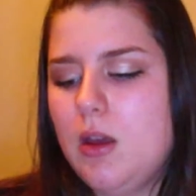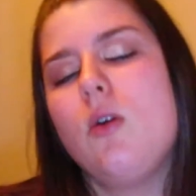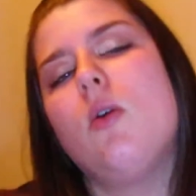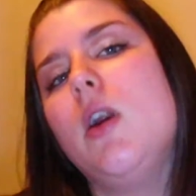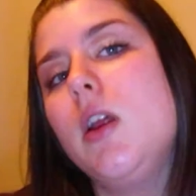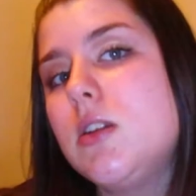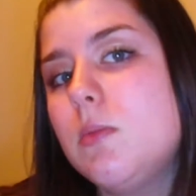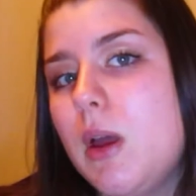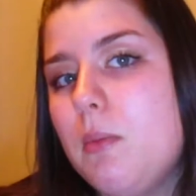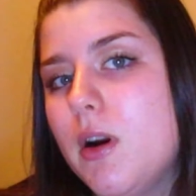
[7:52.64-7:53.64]
according to
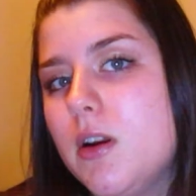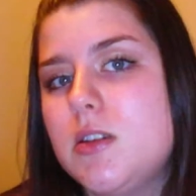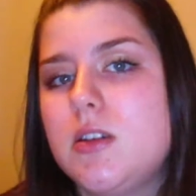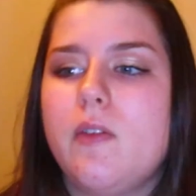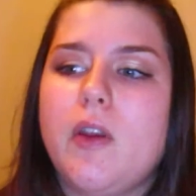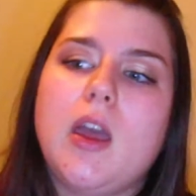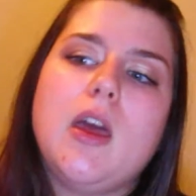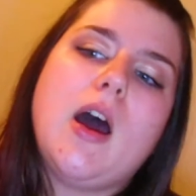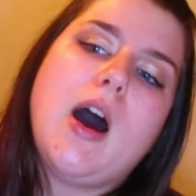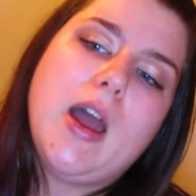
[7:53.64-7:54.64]
my birth
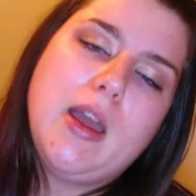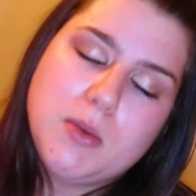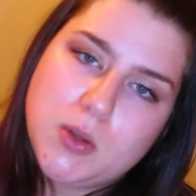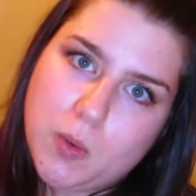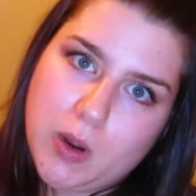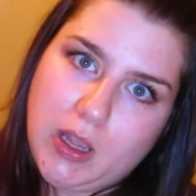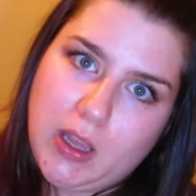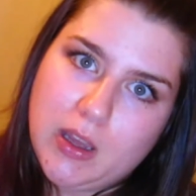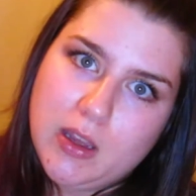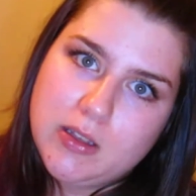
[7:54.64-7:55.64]
certificate, I am
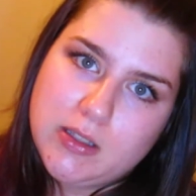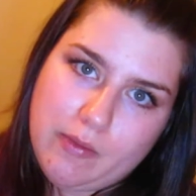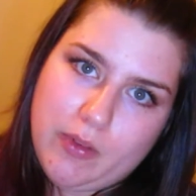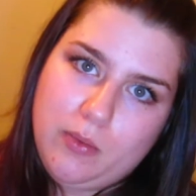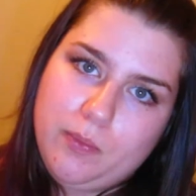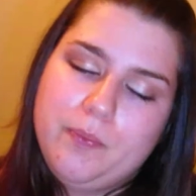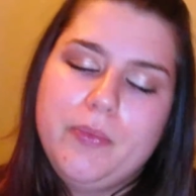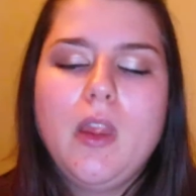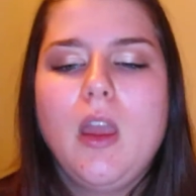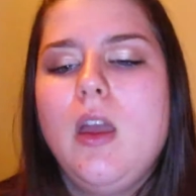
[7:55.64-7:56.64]
27.
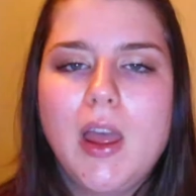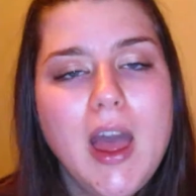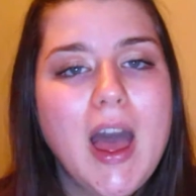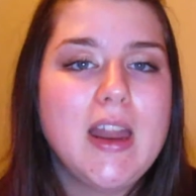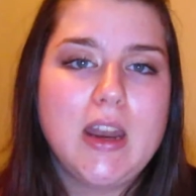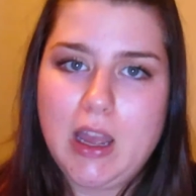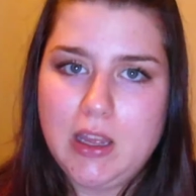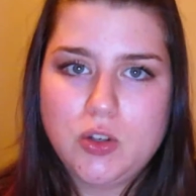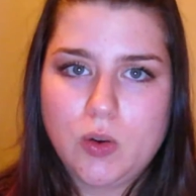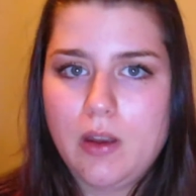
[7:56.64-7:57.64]
And I
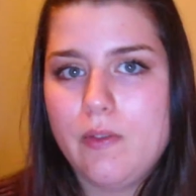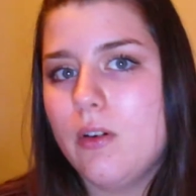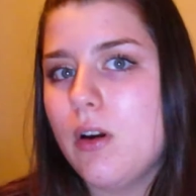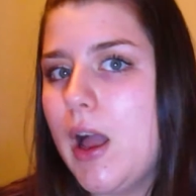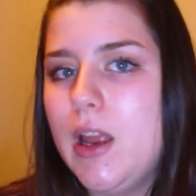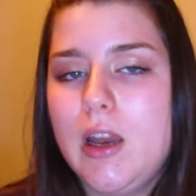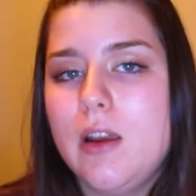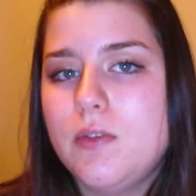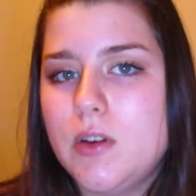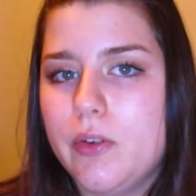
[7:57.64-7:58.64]
enjoy a variety
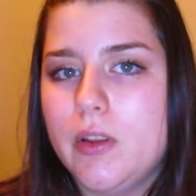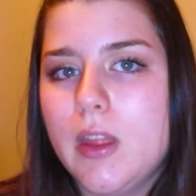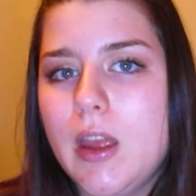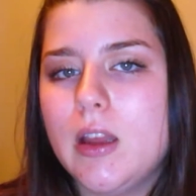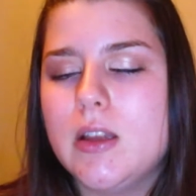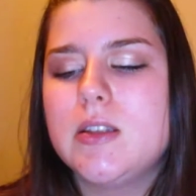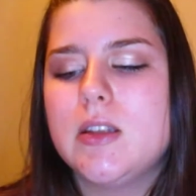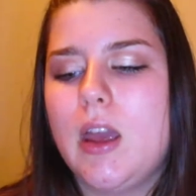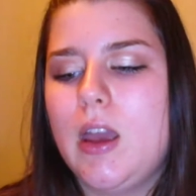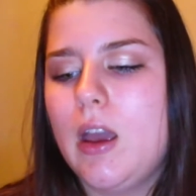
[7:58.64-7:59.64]
of different things,
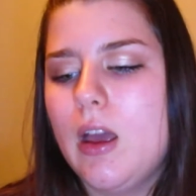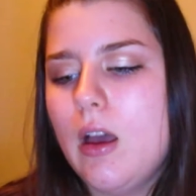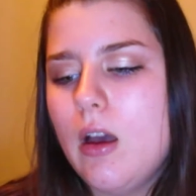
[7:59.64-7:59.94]
like